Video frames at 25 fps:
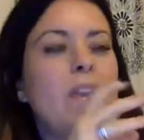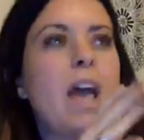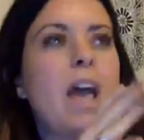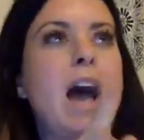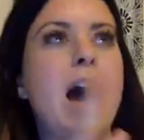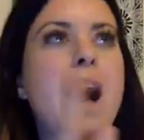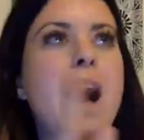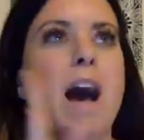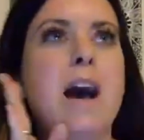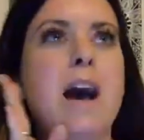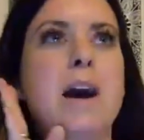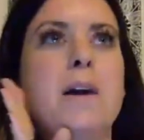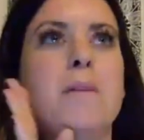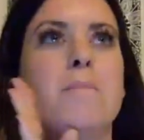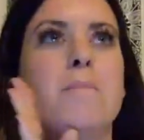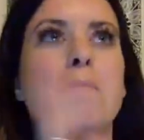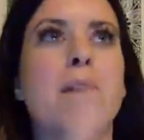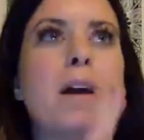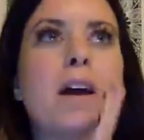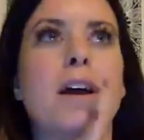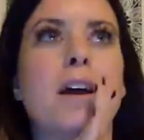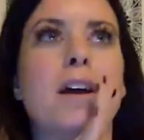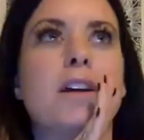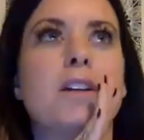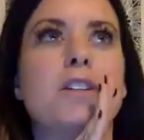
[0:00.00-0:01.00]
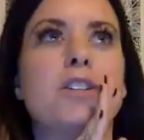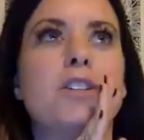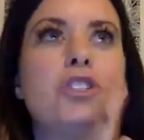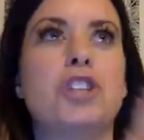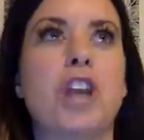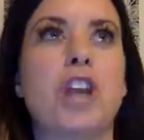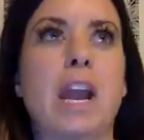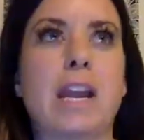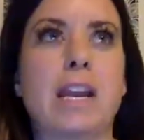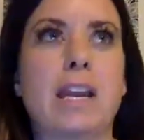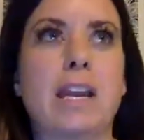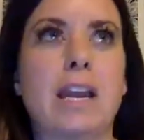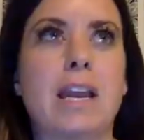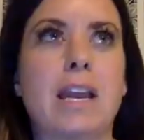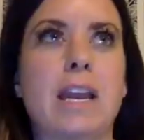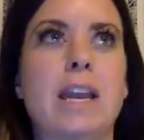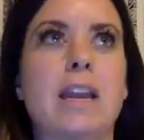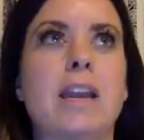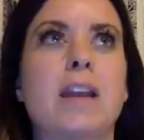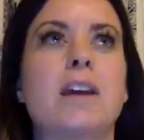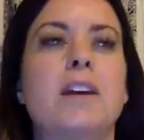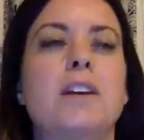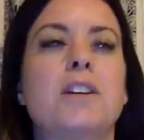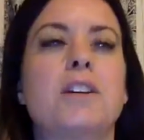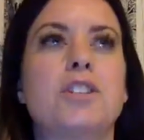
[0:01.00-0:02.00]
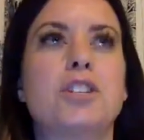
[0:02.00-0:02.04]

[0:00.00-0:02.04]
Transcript: Um, Janie,